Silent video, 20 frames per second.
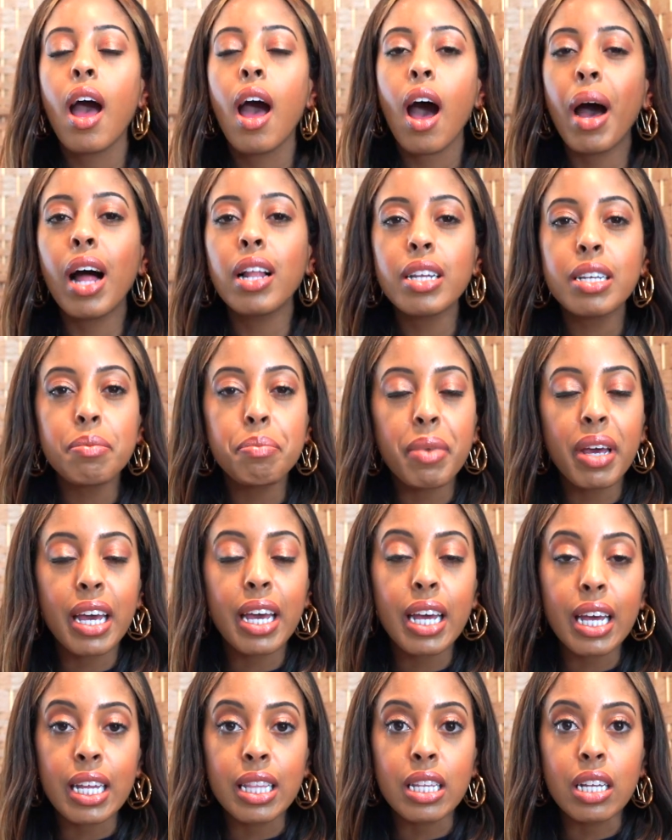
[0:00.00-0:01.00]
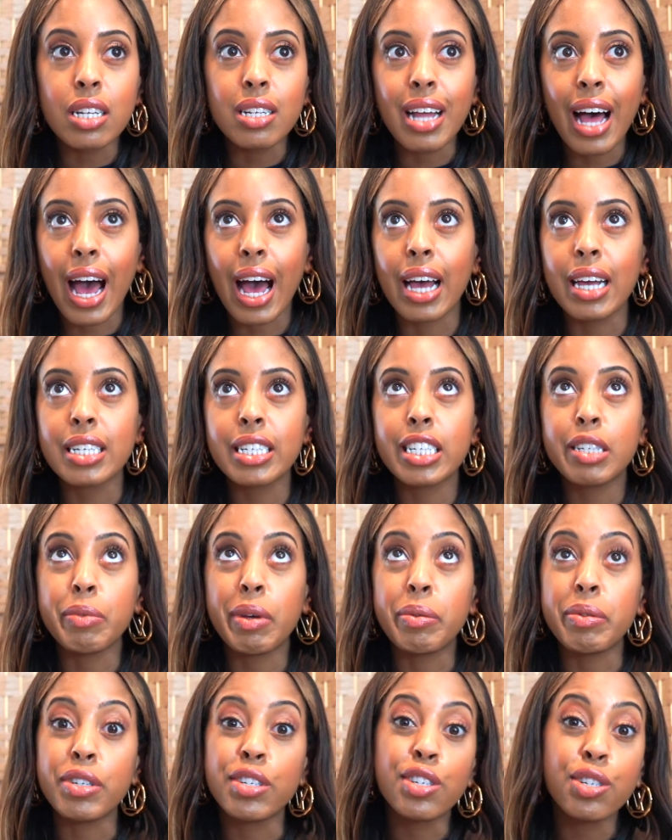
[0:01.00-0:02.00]
I'll admit in the last
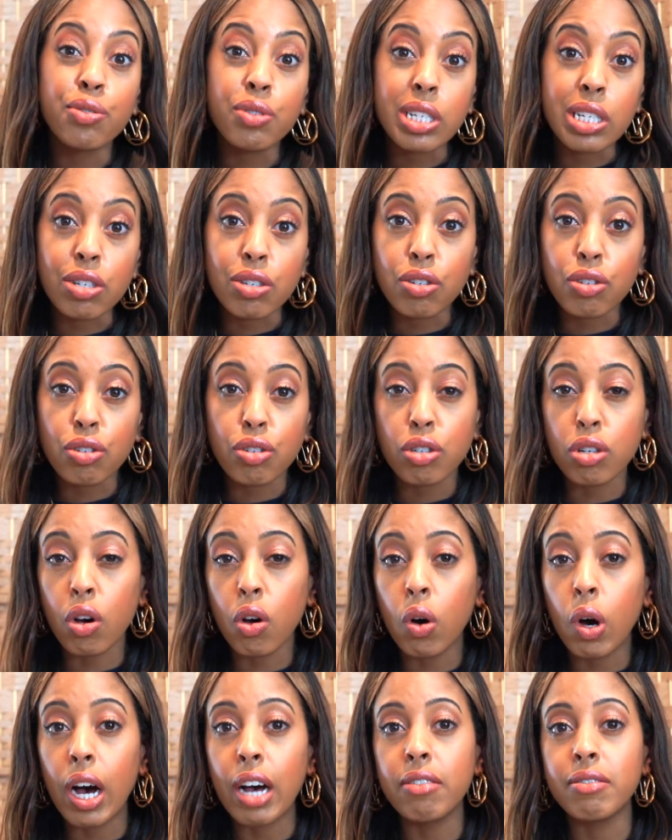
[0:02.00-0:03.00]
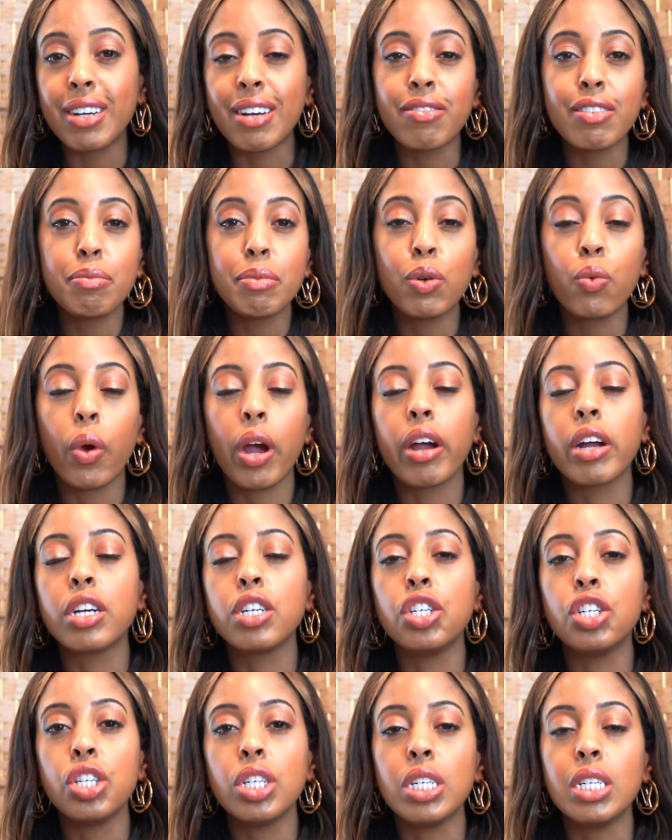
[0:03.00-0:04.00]
maybe 2 years or so, I've definitely been wearing
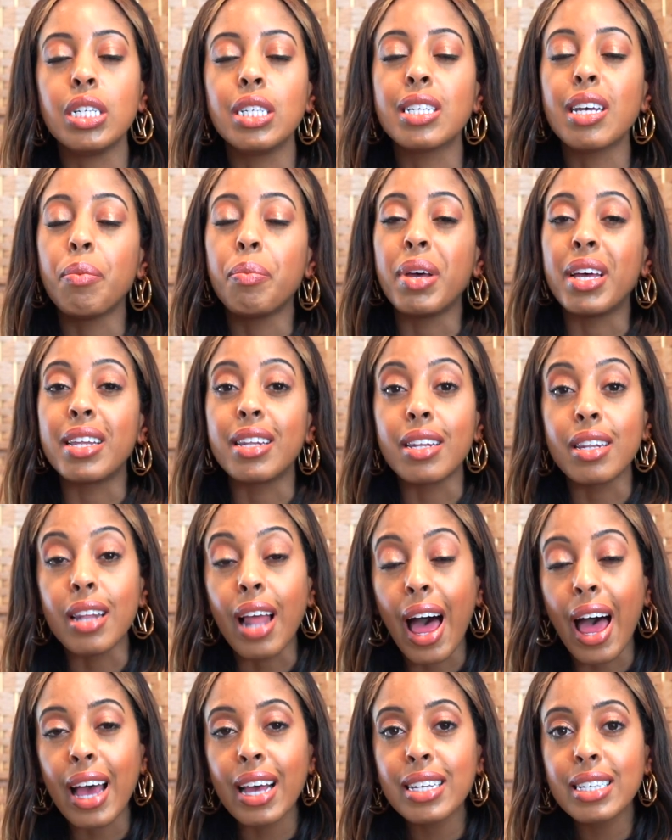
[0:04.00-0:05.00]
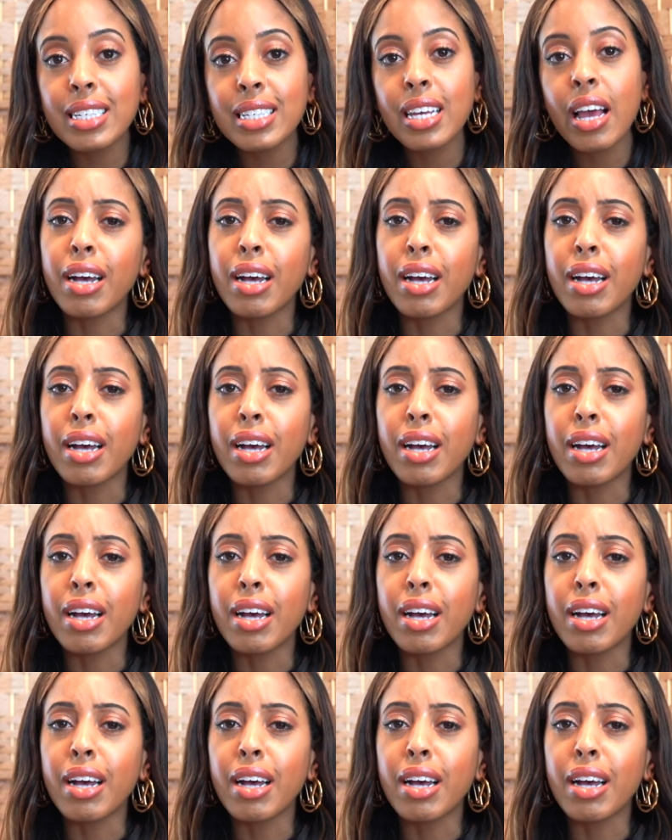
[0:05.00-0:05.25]
jeans a bit less.